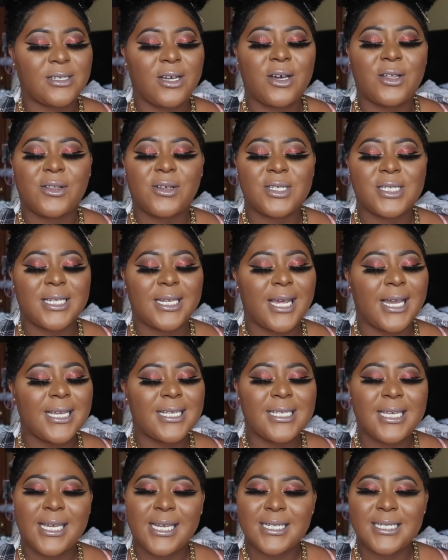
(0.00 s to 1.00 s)
all those
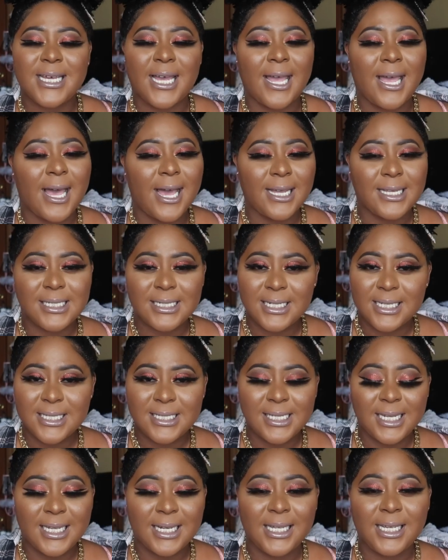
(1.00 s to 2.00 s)
nice
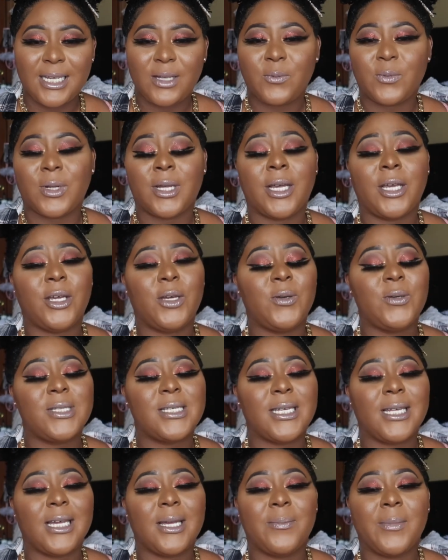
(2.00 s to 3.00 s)
antioxidants in it when I
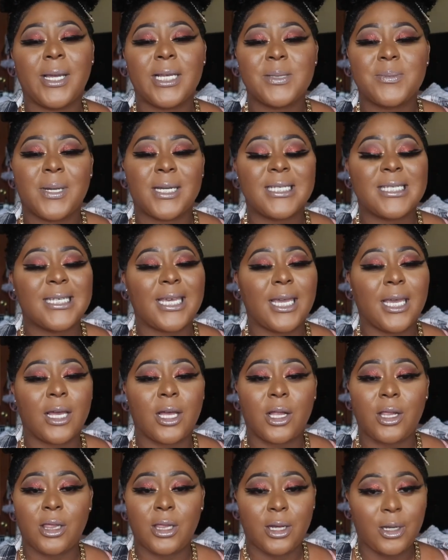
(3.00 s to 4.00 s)
use it it makes my
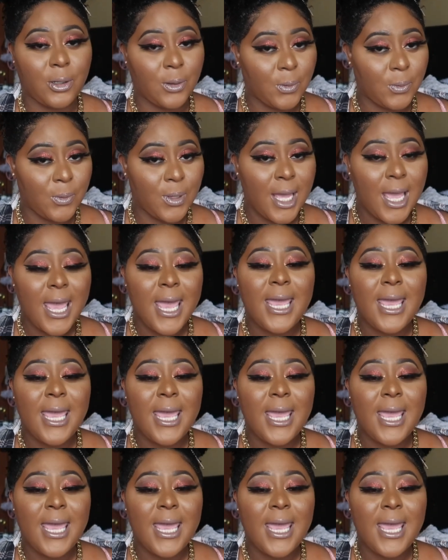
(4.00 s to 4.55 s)
skin glow